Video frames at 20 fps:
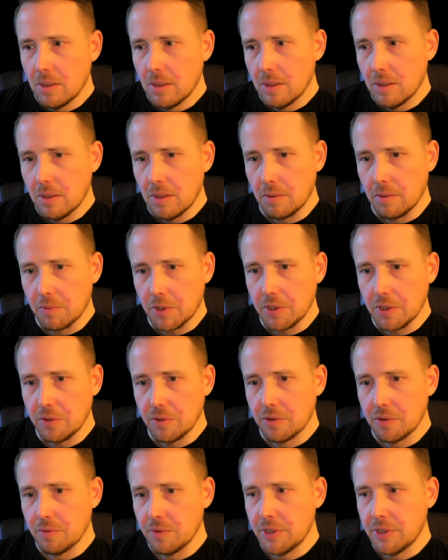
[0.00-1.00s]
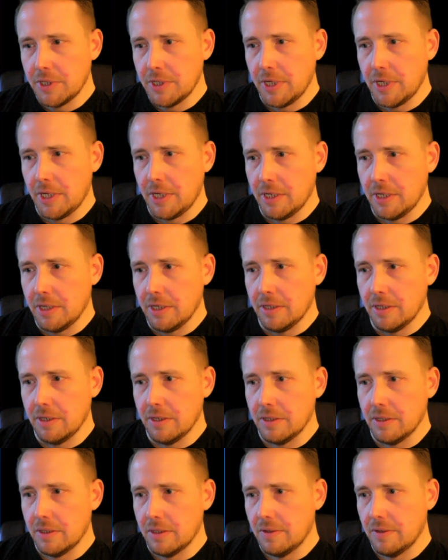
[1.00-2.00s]
And then we're gonna do 3
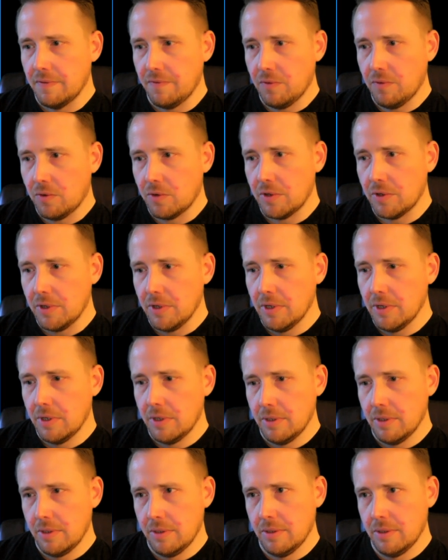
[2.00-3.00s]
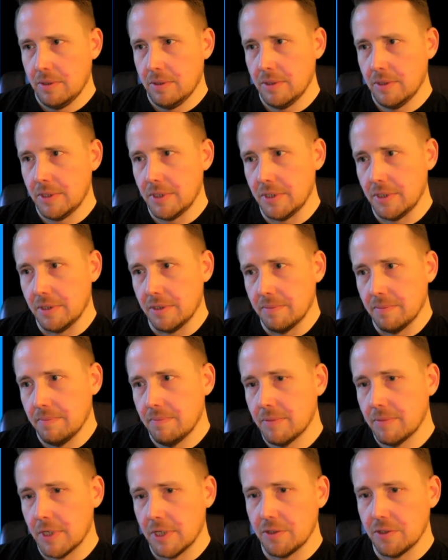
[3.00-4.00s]
and 4. Let's see here.
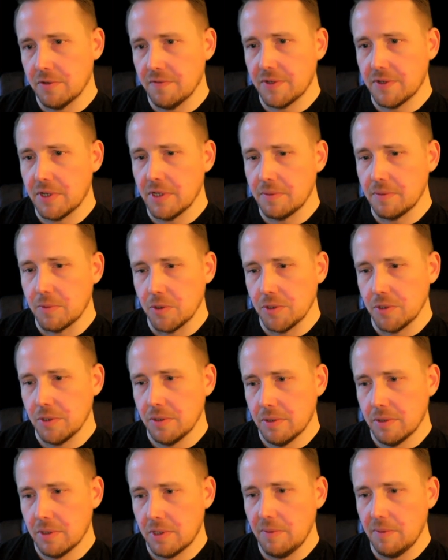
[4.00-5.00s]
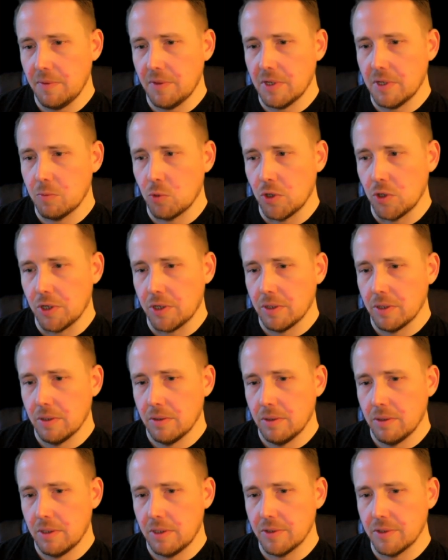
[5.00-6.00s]
Gotta serve the customers. Give the good work.
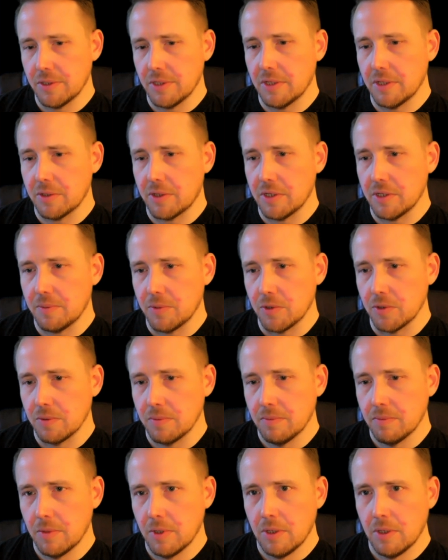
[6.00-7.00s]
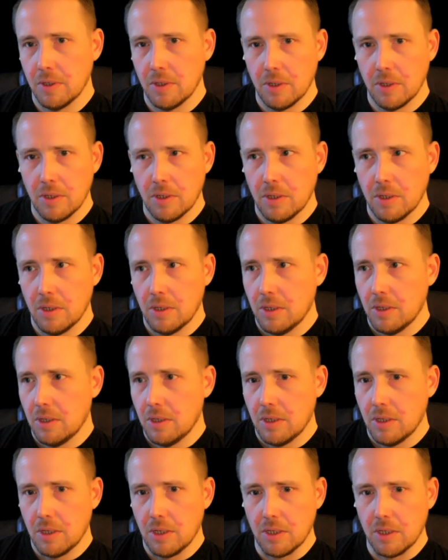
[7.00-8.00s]
Here's another customer.
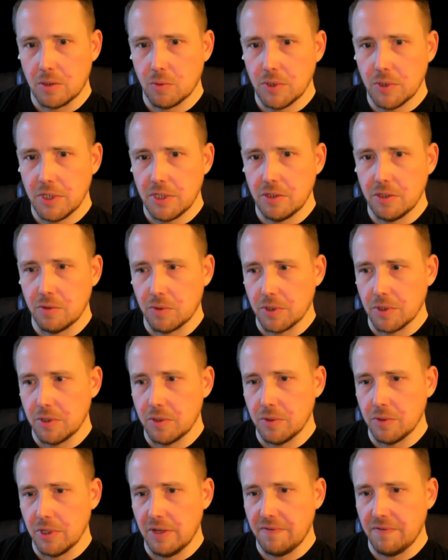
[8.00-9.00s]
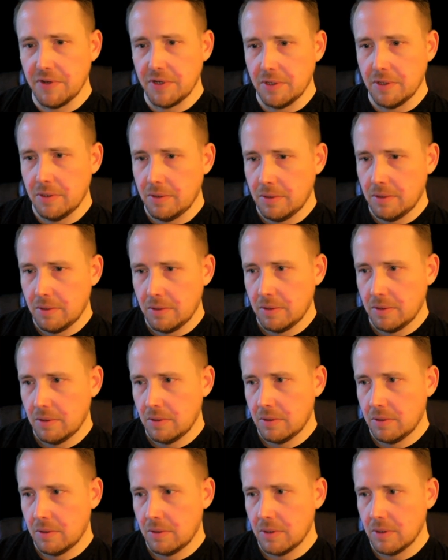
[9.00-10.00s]
22. We're gonna do 11,
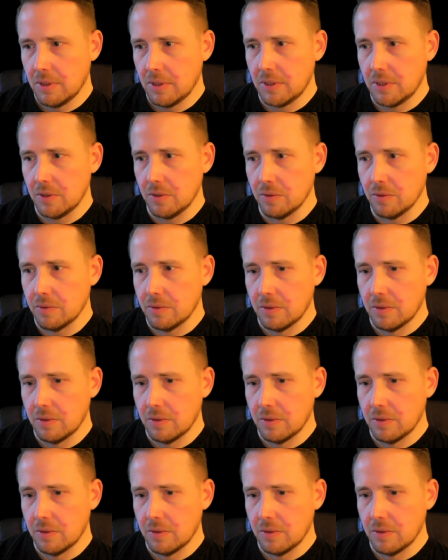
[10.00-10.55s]
2.